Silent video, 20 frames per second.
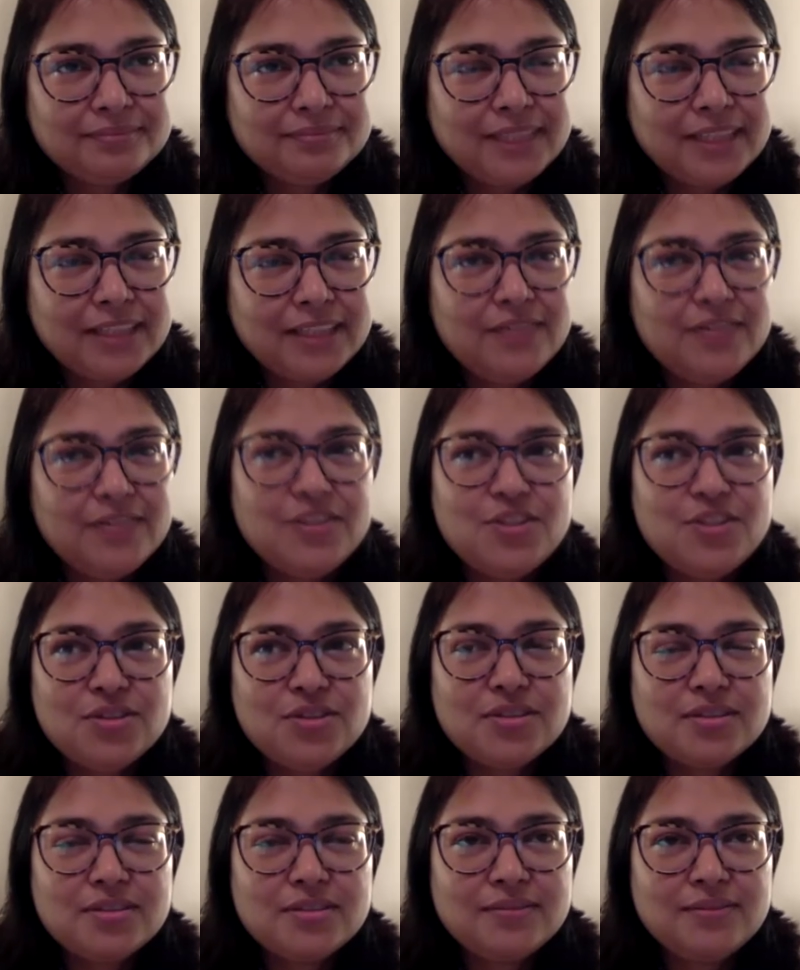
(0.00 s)
I
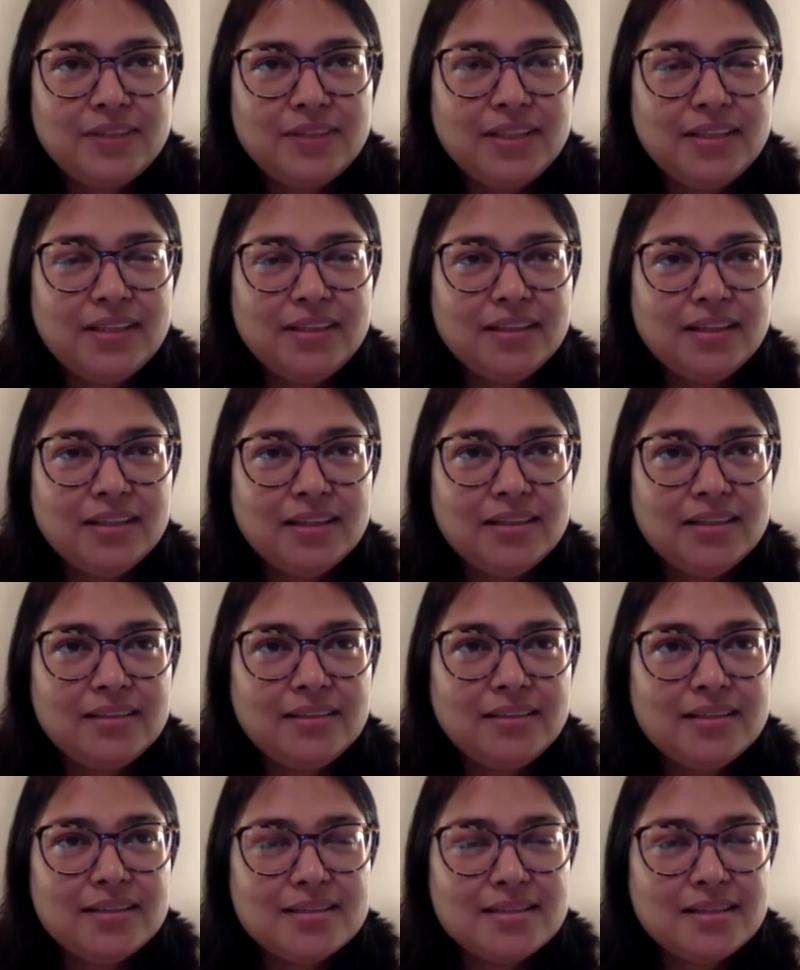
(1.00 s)
wish we had
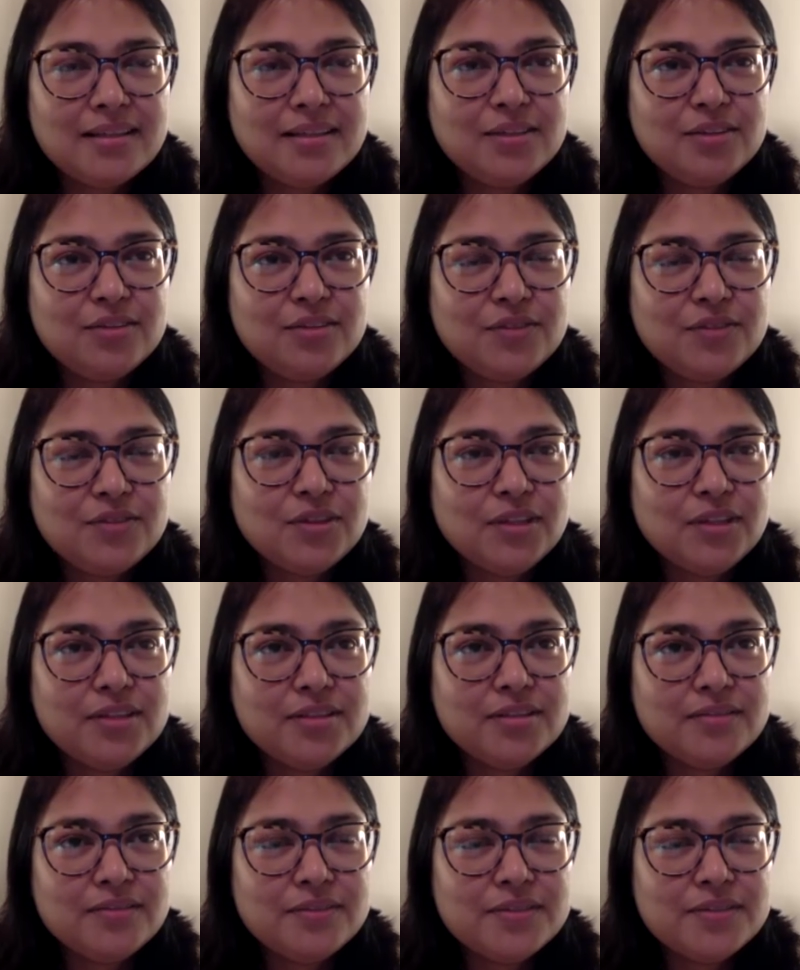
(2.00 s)
this kind of knowledge
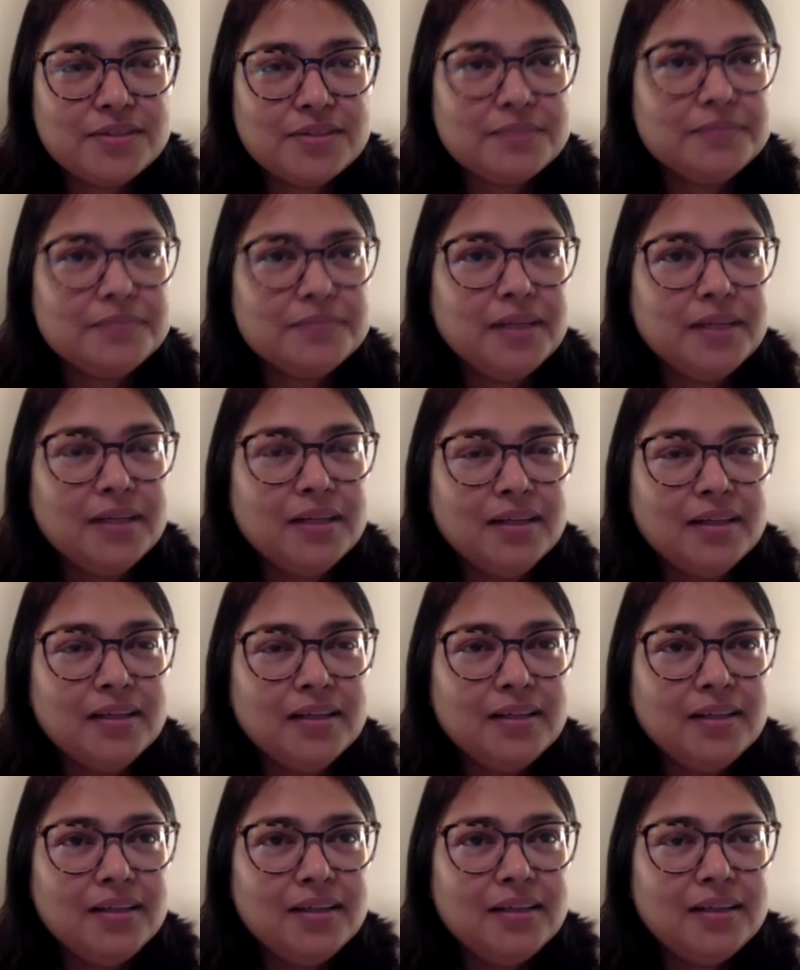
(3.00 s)
and wisdom
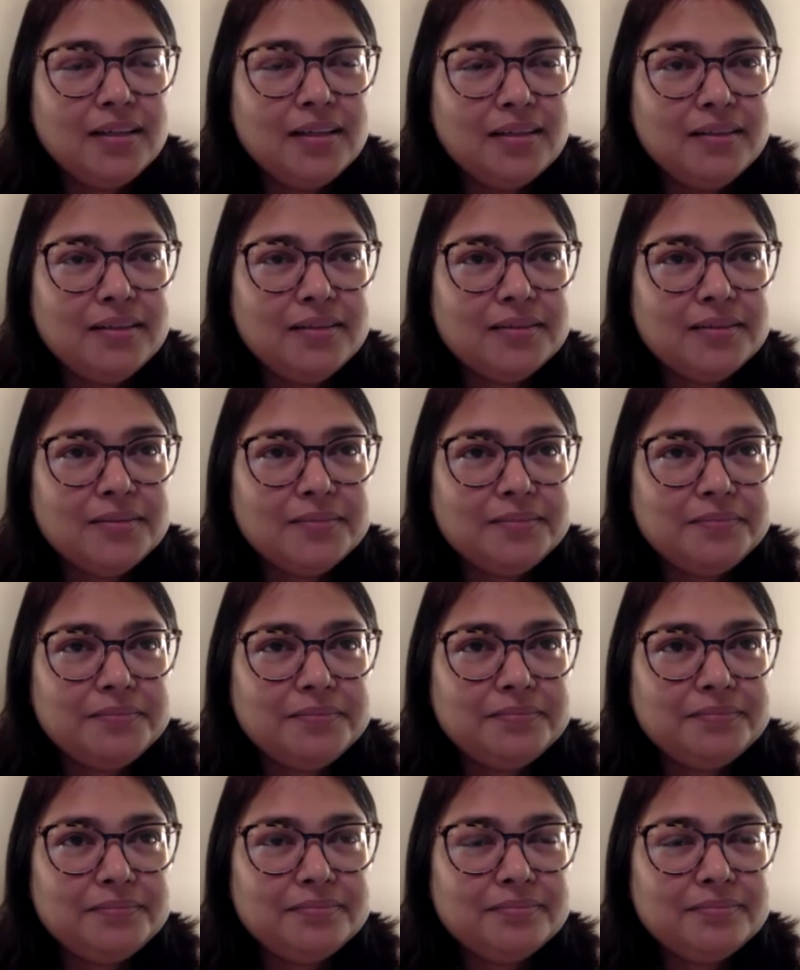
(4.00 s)
uh,
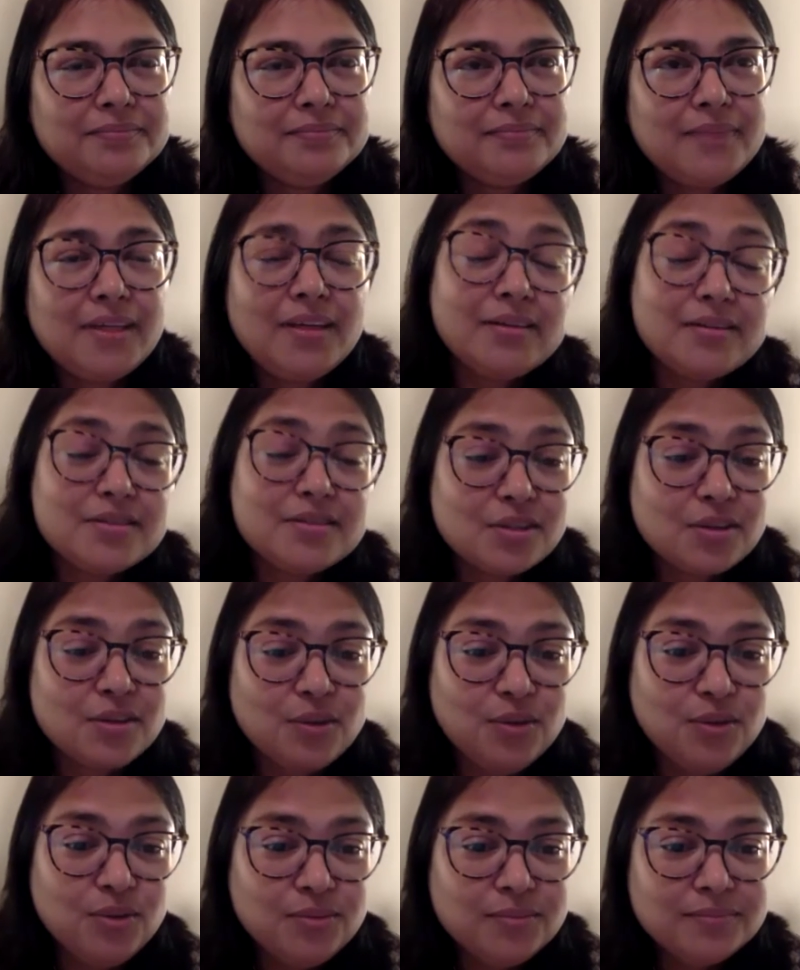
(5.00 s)
years
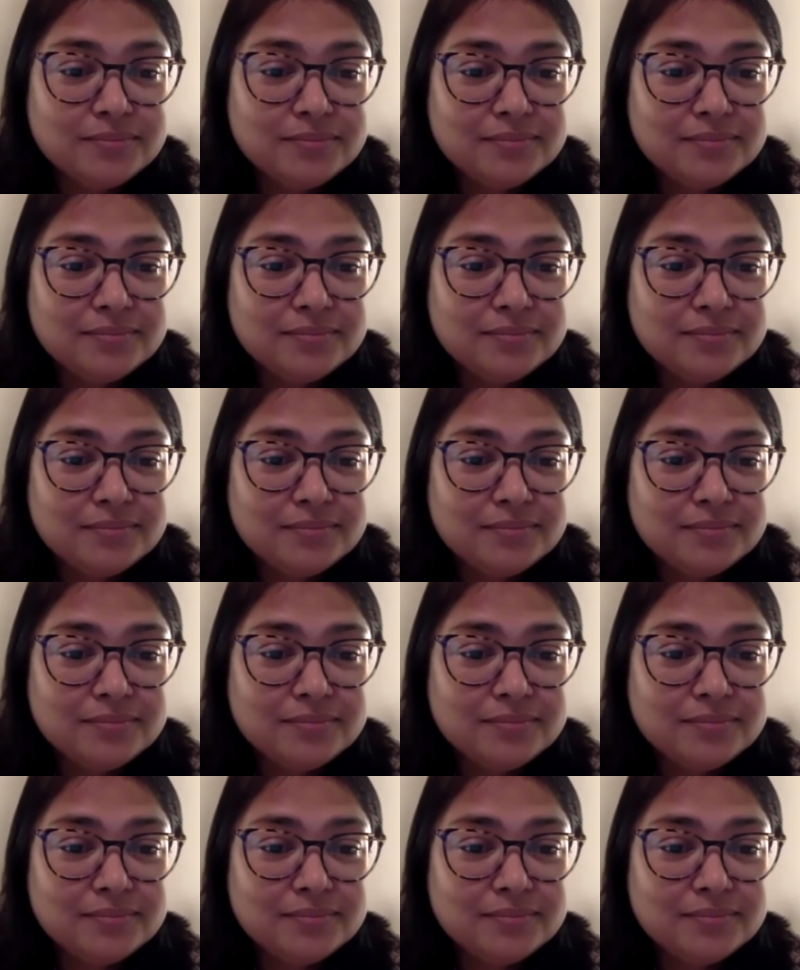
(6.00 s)
ago.